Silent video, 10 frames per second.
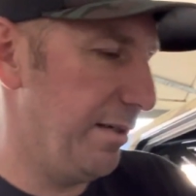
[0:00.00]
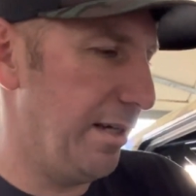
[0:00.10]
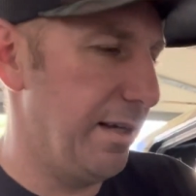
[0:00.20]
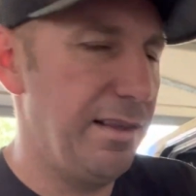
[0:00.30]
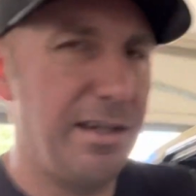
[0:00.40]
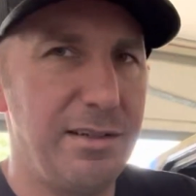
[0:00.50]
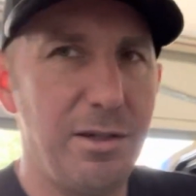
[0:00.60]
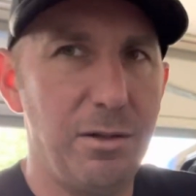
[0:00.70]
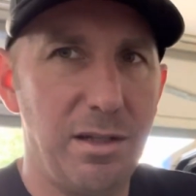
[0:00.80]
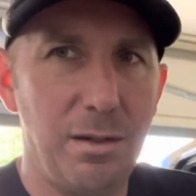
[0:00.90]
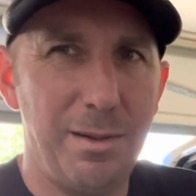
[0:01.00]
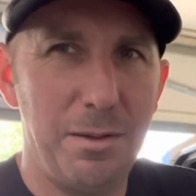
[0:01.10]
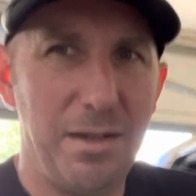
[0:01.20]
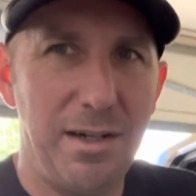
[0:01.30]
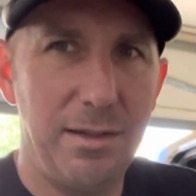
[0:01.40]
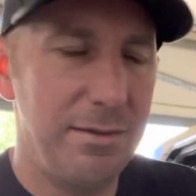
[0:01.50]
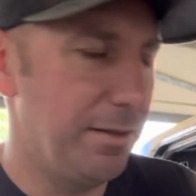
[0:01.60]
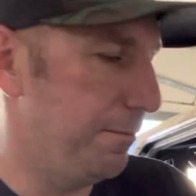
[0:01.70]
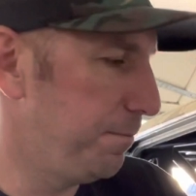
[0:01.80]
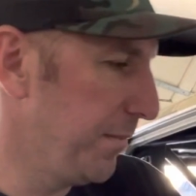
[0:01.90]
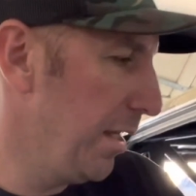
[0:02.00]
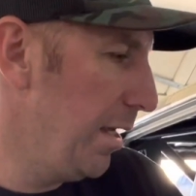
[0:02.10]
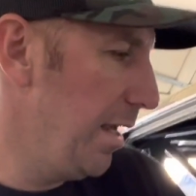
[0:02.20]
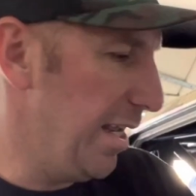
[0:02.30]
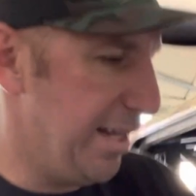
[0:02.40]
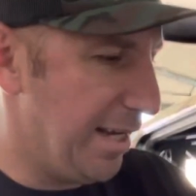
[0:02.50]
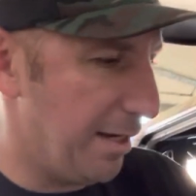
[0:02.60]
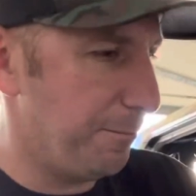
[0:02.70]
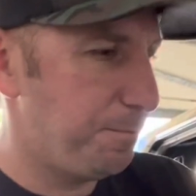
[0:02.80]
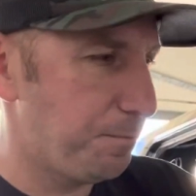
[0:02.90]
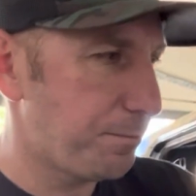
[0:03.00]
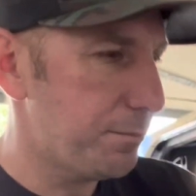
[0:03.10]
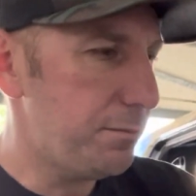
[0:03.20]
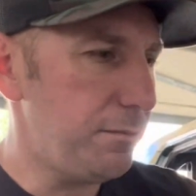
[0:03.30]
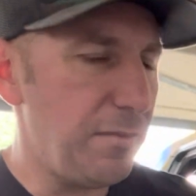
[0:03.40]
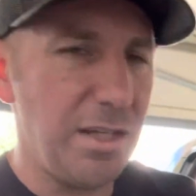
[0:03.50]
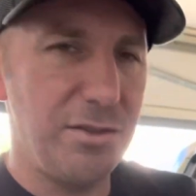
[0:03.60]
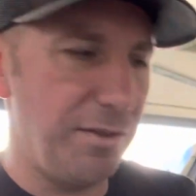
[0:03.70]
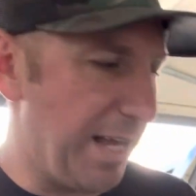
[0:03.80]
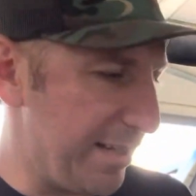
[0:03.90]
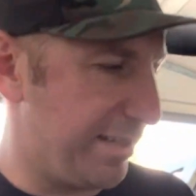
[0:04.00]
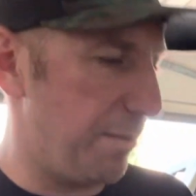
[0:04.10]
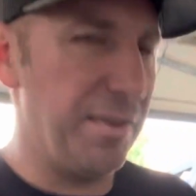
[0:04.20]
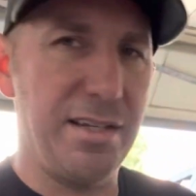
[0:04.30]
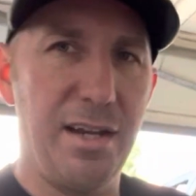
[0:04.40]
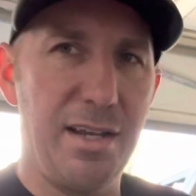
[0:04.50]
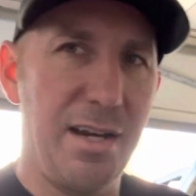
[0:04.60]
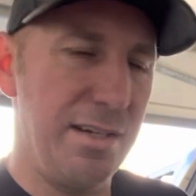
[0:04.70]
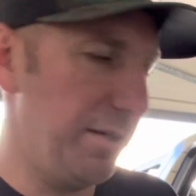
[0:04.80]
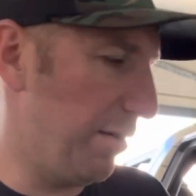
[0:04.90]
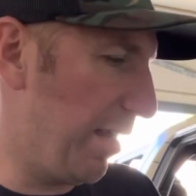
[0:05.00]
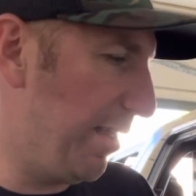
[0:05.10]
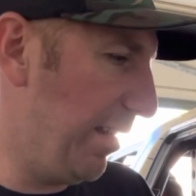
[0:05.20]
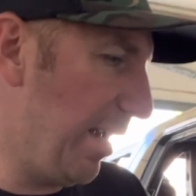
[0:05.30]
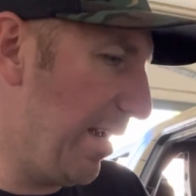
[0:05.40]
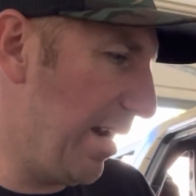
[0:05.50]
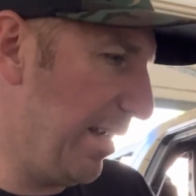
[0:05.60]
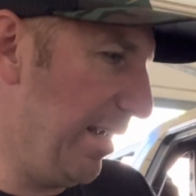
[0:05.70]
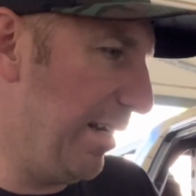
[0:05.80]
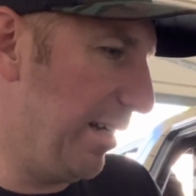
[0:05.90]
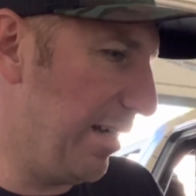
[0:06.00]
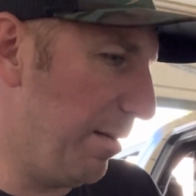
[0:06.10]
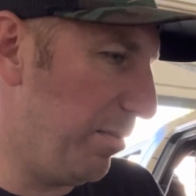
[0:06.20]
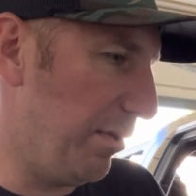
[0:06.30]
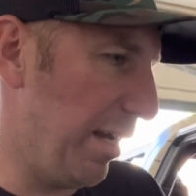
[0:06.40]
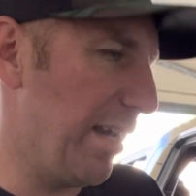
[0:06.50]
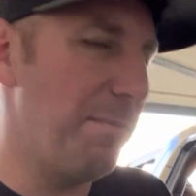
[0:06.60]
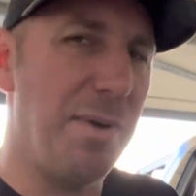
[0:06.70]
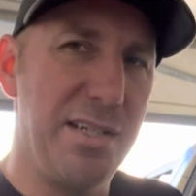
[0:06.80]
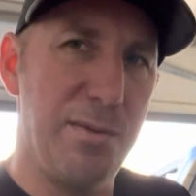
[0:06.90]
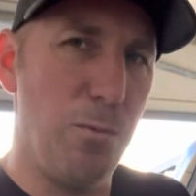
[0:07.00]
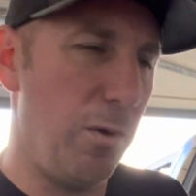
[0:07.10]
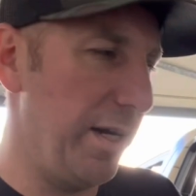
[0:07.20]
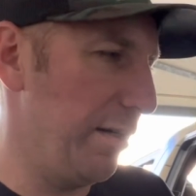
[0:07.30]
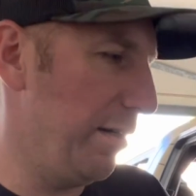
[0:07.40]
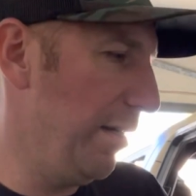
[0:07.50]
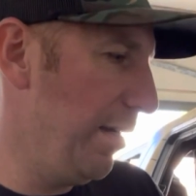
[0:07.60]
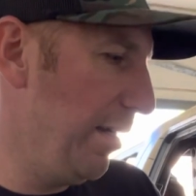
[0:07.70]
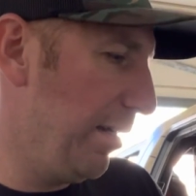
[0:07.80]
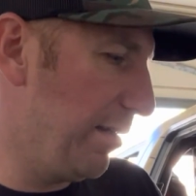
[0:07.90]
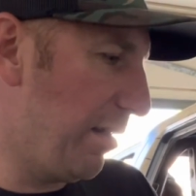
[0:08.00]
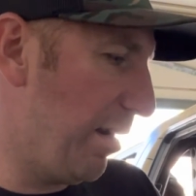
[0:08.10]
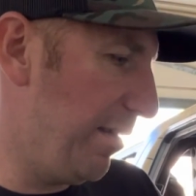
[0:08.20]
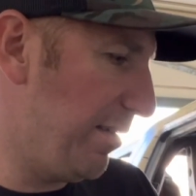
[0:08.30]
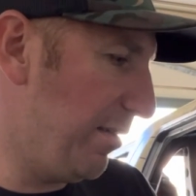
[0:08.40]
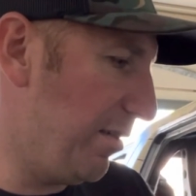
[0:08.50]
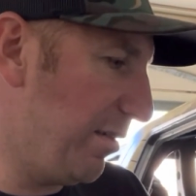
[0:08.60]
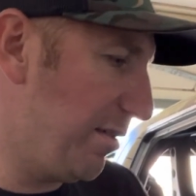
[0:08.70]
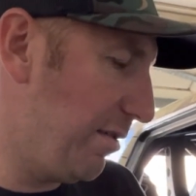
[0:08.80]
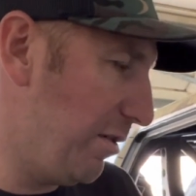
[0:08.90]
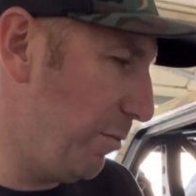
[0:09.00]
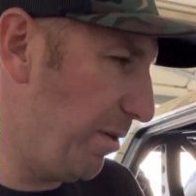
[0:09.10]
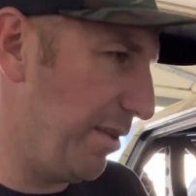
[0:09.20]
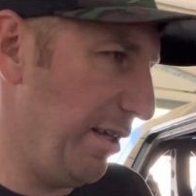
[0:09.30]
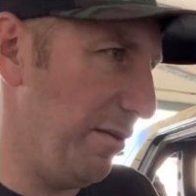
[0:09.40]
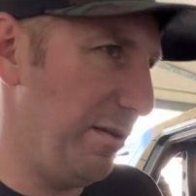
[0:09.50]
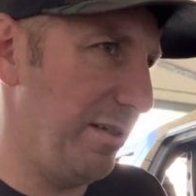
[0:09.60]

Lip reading: I know a little bit about it. So anyhow, so that's something that I got to do. I think I got to get I got to buy some wire, because a lot of this is just super thin.